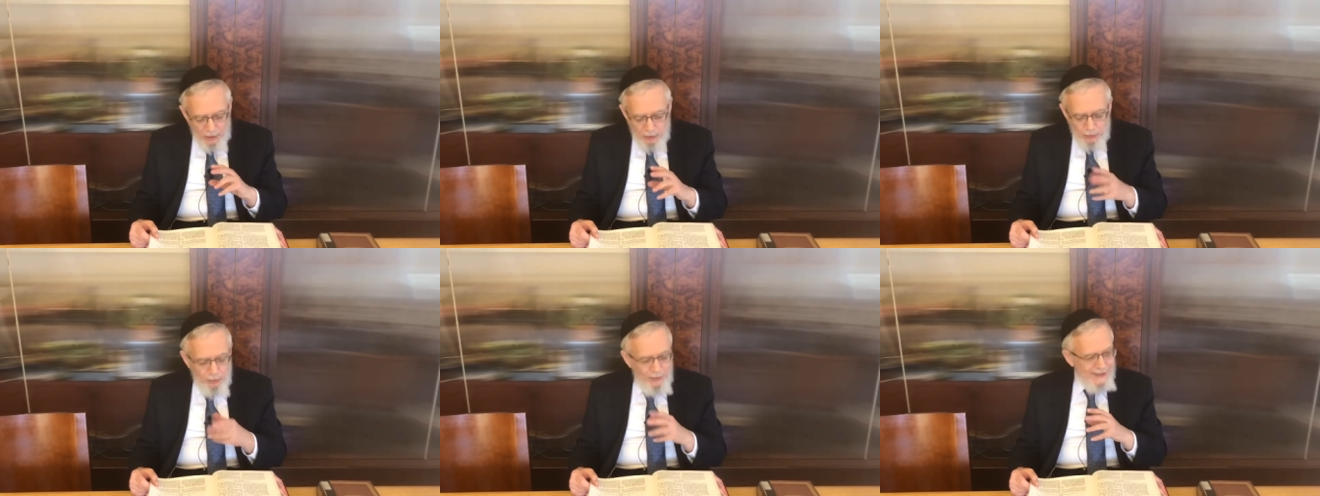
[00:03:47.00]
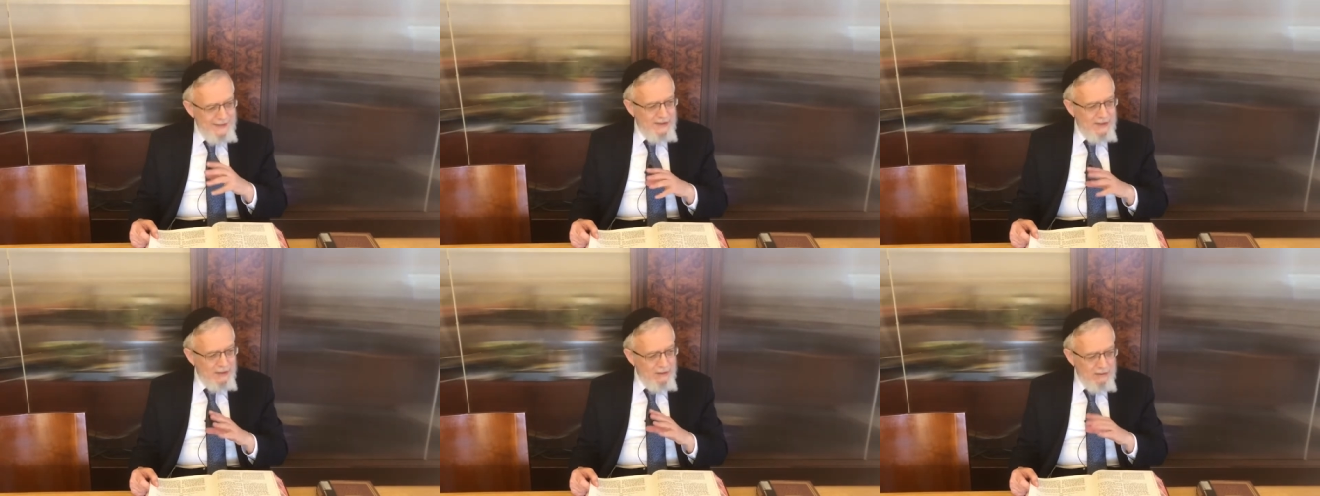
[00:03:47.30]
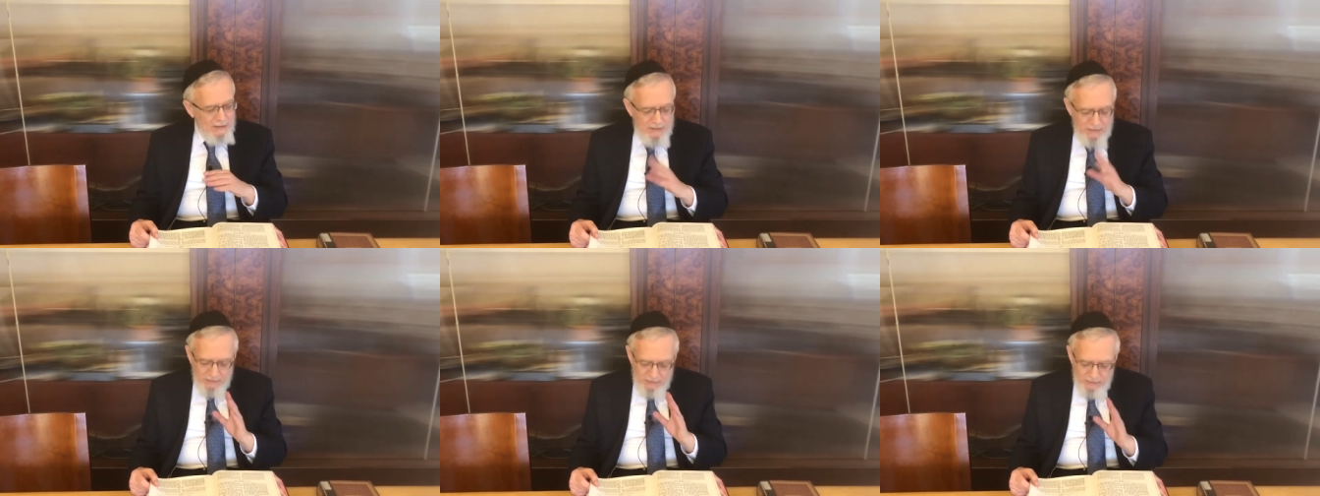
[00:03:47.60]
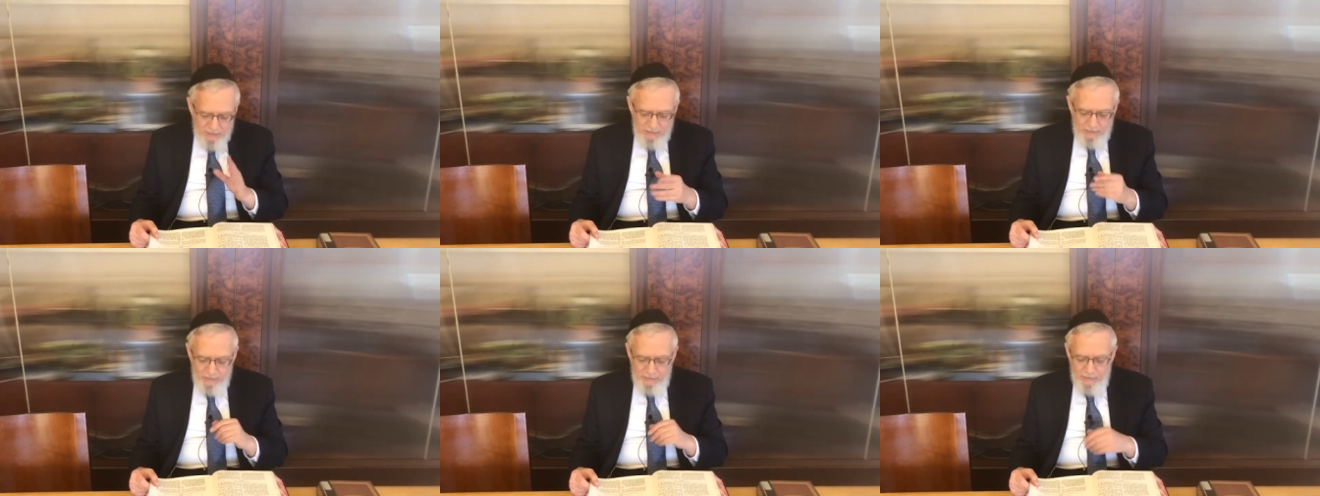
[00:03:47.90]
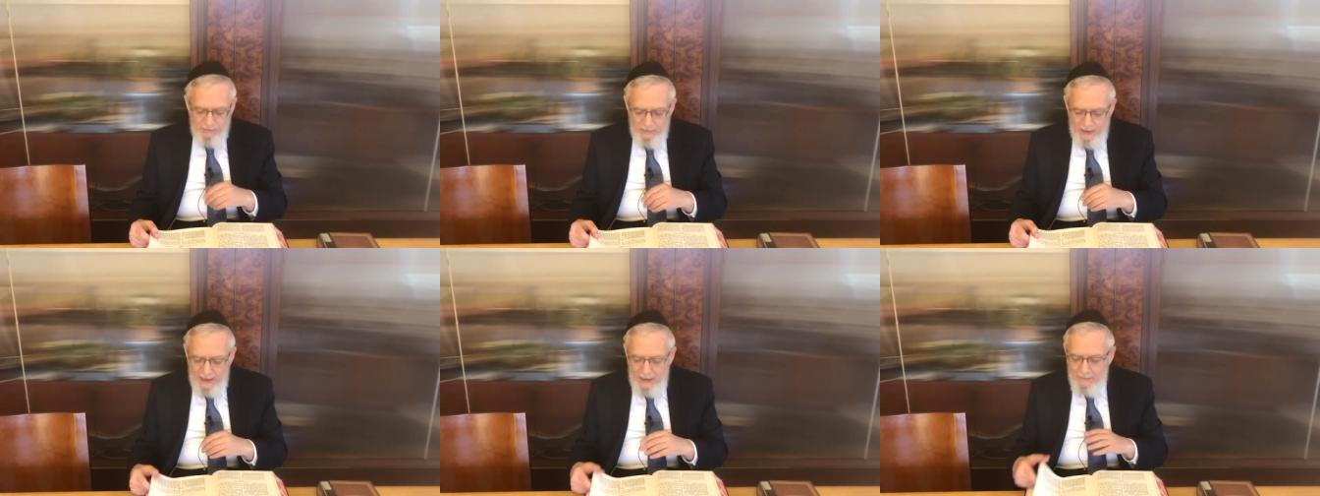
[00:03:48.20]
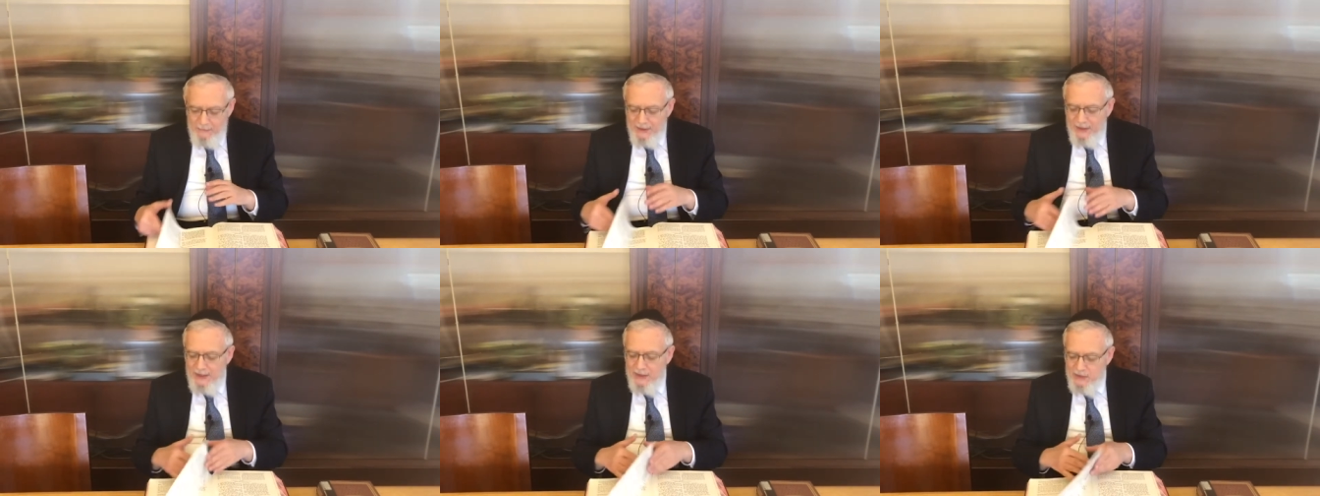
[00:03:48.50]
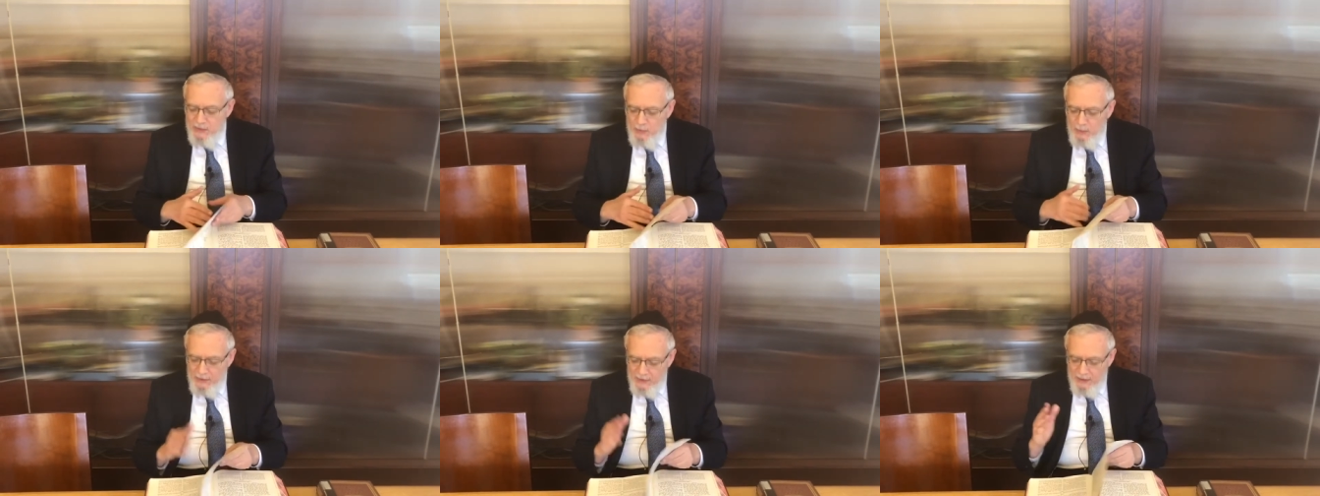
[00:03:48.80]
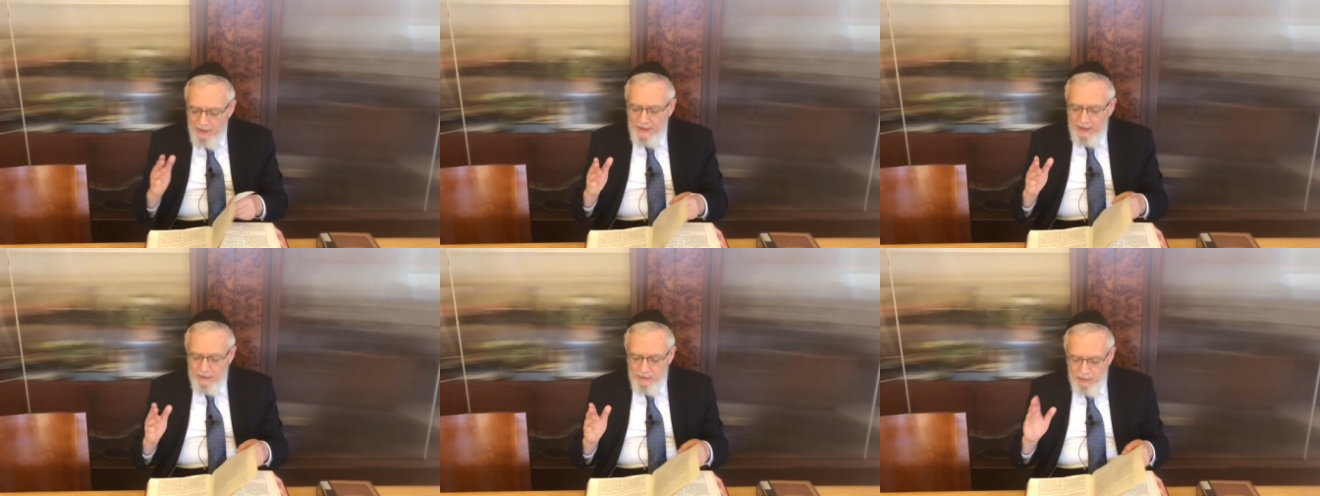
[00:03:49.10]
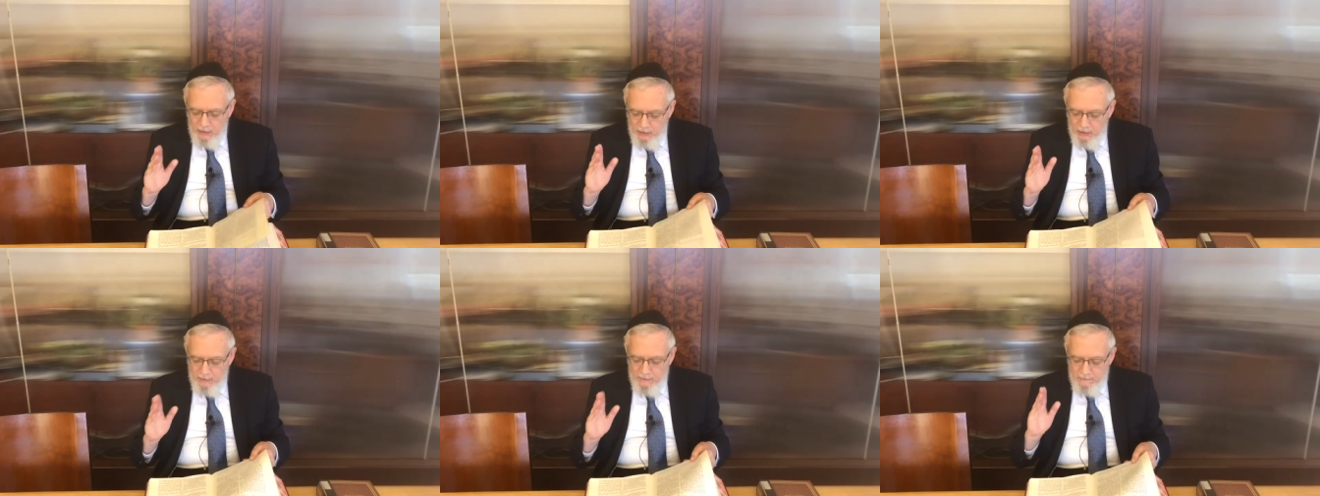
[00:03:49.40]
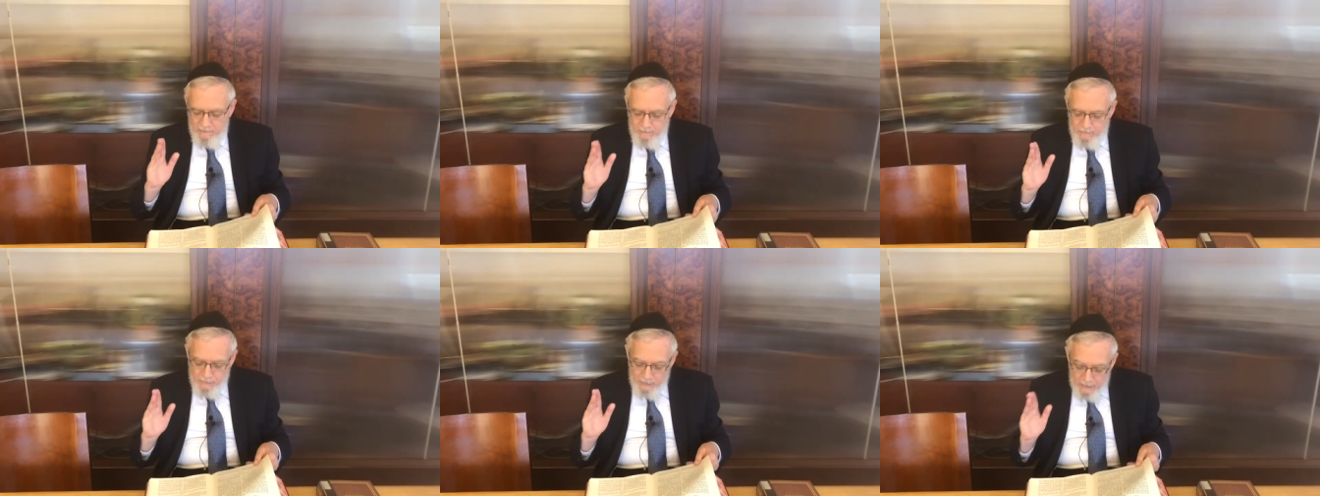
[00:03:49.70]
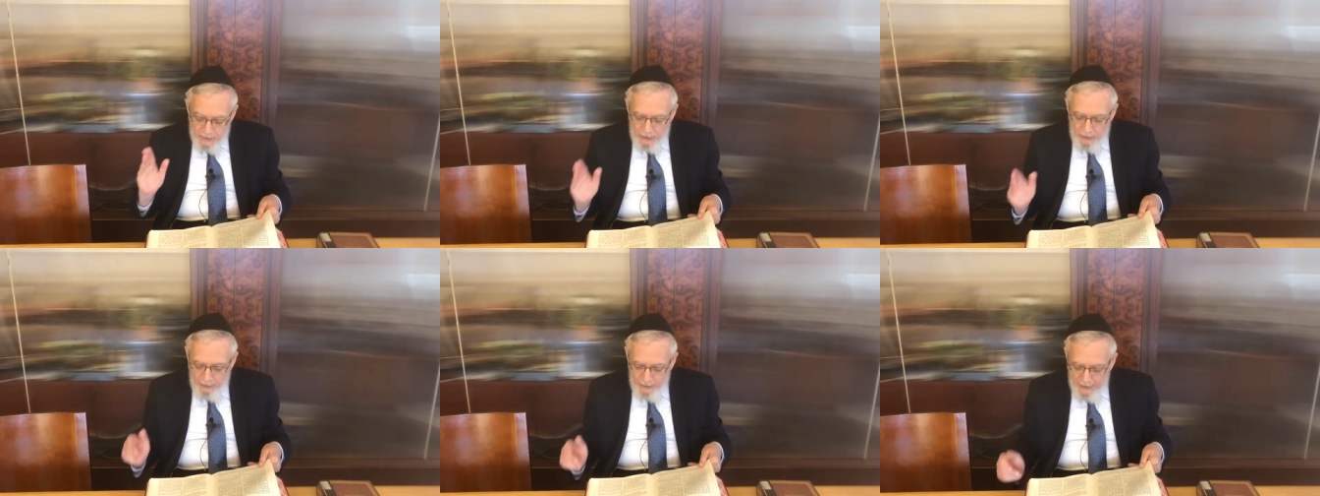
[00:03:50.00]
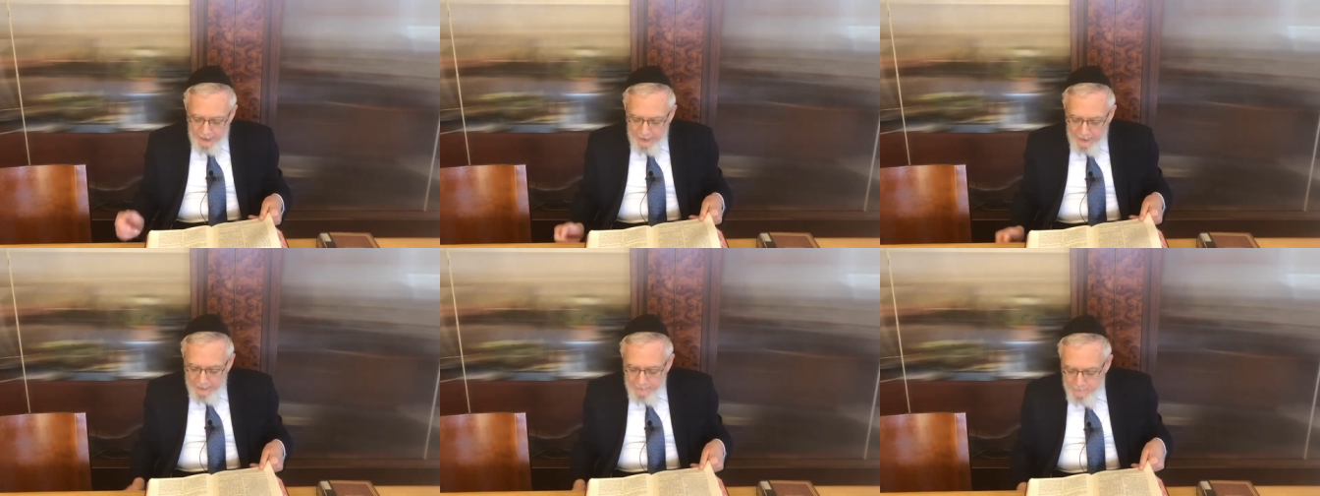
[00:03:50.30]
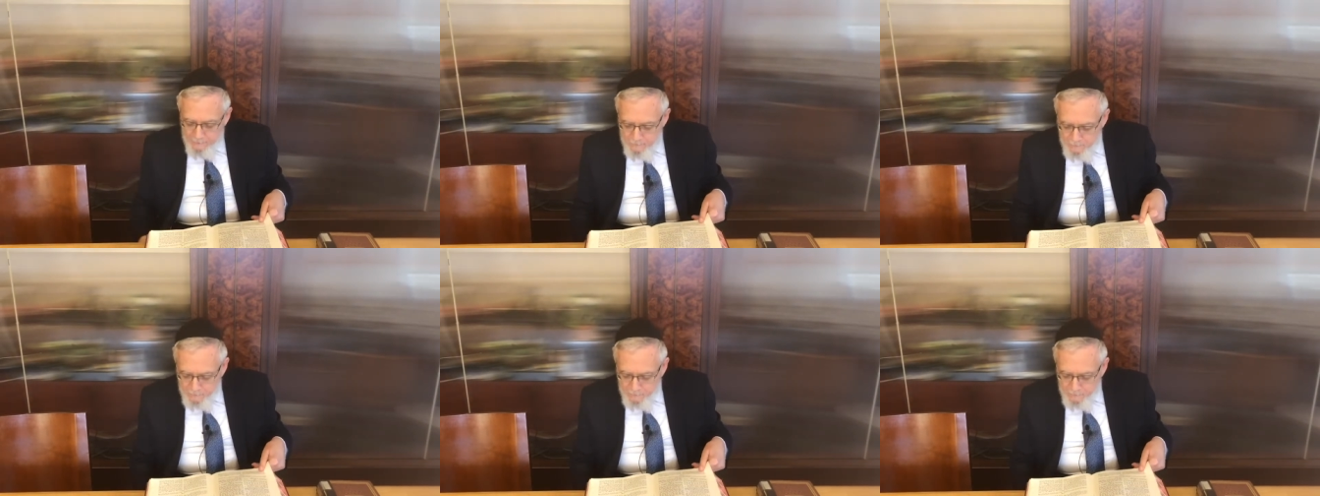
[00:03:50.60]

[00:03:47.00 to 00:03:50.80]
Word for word: address it, and it begins with the Lech Lecho. Okay?